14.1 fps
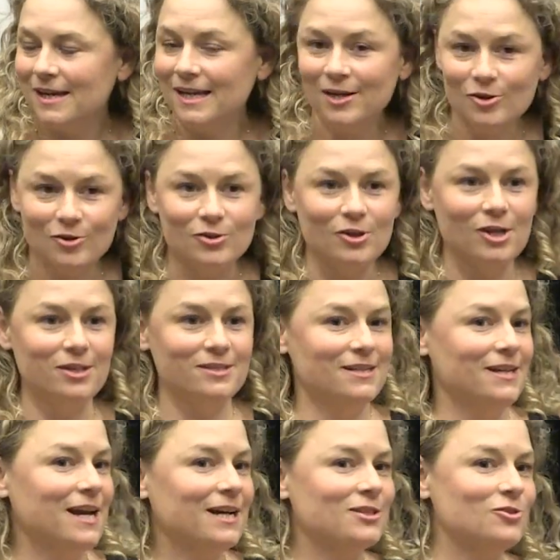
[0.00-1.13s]
inner thoughts
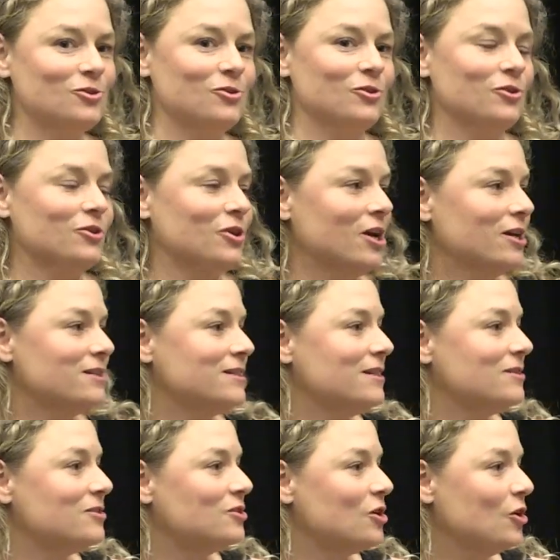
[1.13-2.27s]
and external thoughts,
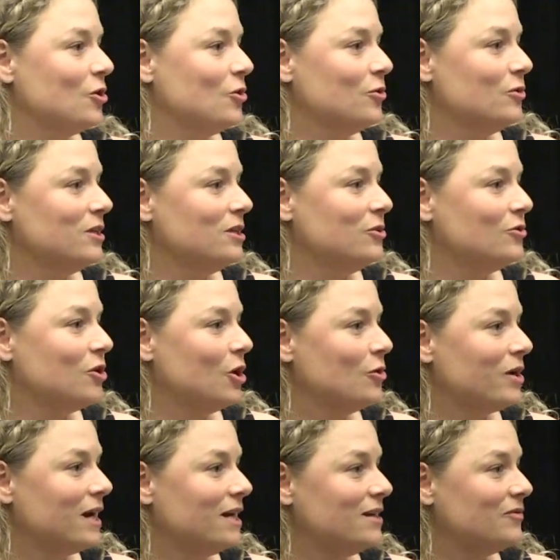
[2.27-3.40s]
and so you
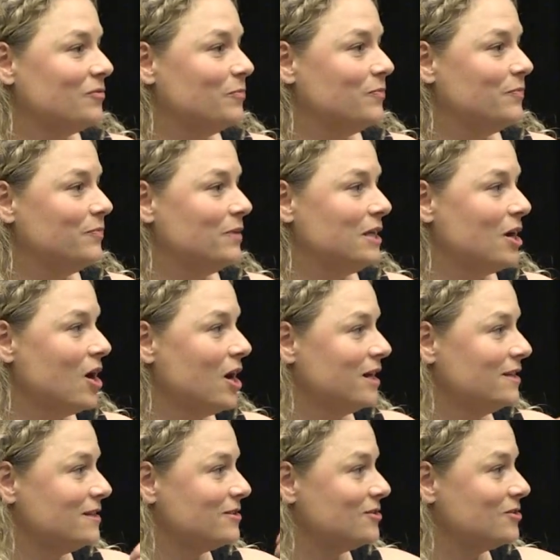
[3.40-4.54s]
go kind of
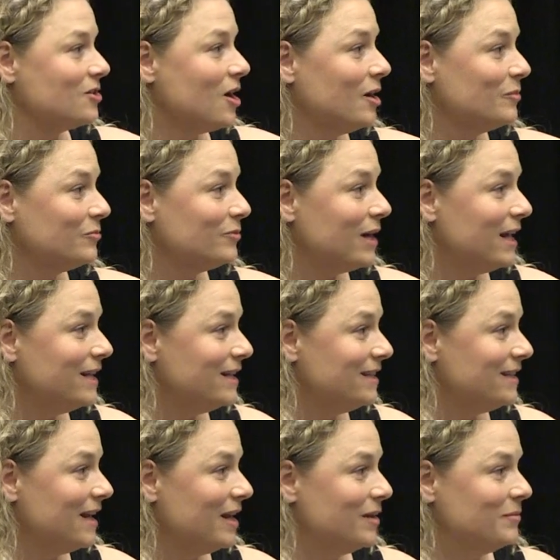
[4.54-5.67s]
beyond Tom
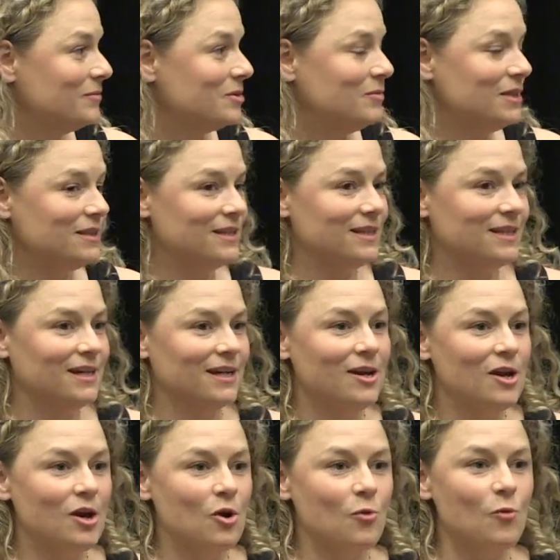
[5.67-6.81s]
writing them to me
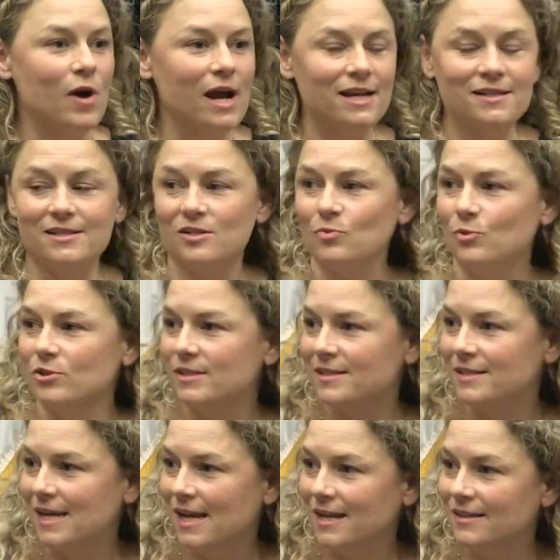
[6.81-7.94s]
thinking, why is this person
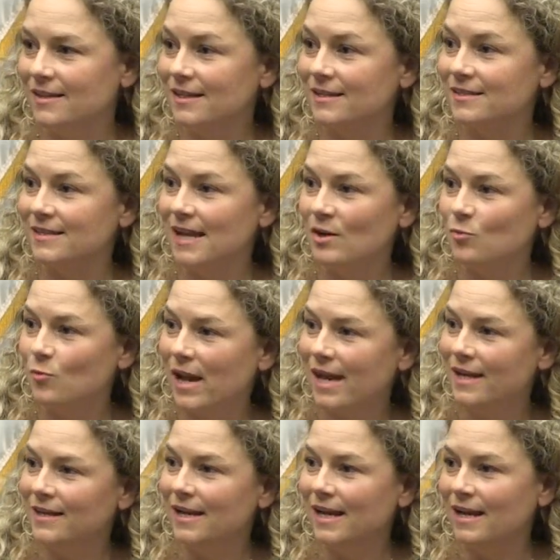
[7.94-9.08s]
saying this, and
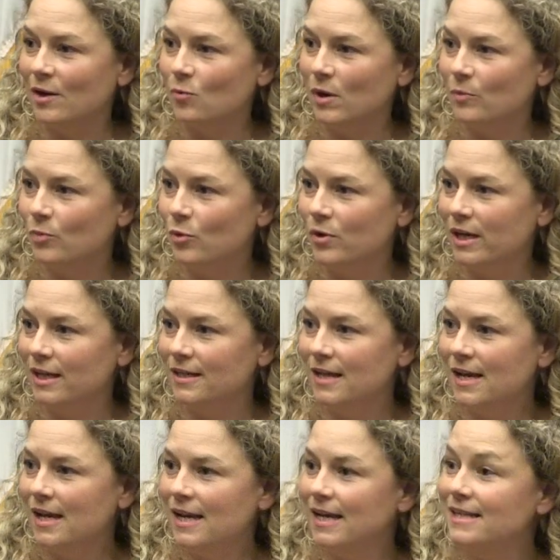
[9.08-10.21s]
when, and at what point
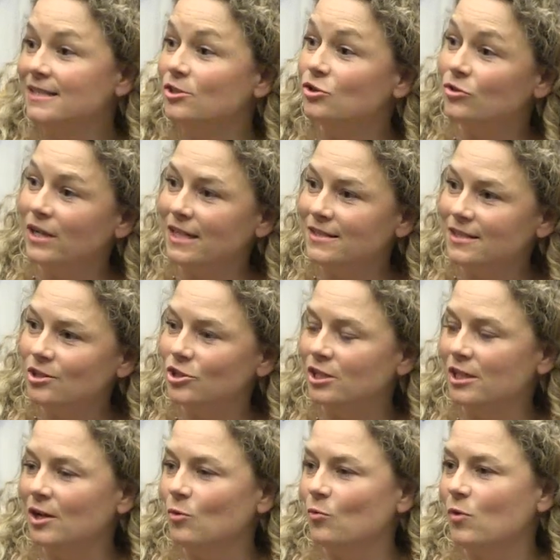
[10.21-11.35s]
is a
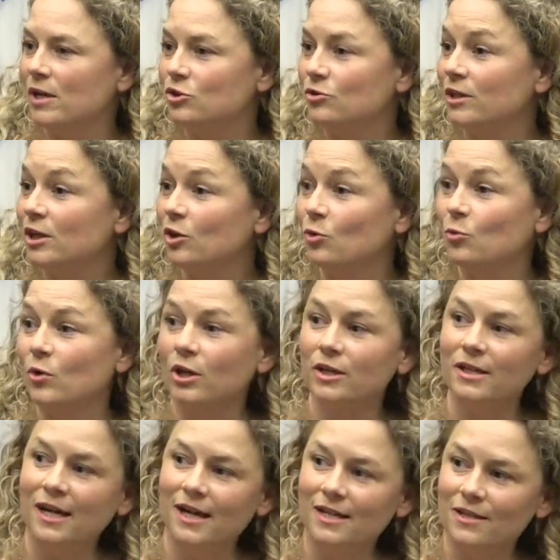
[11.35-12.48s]
transition, and what trigger
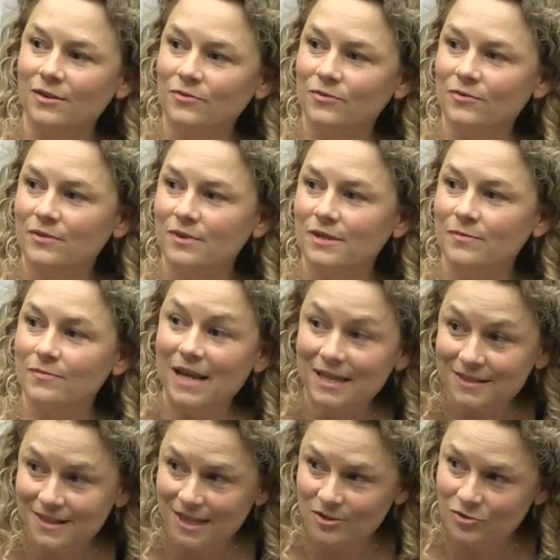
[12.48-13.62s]
word kind of
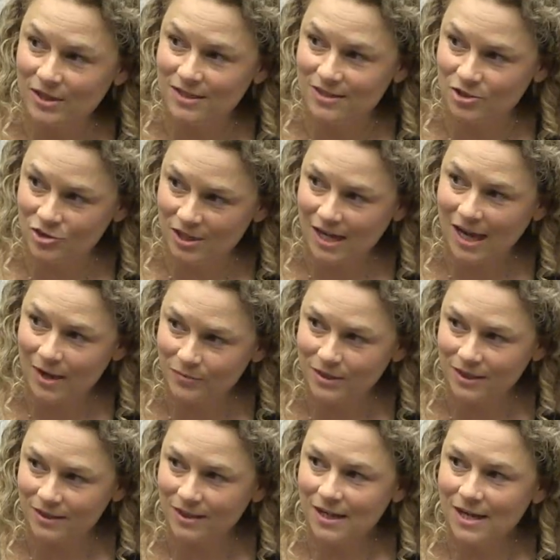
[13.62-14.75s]
makes that transition
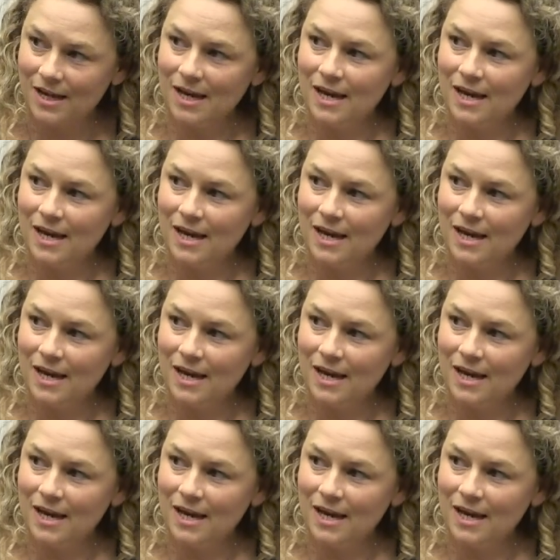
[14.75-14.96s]
happen.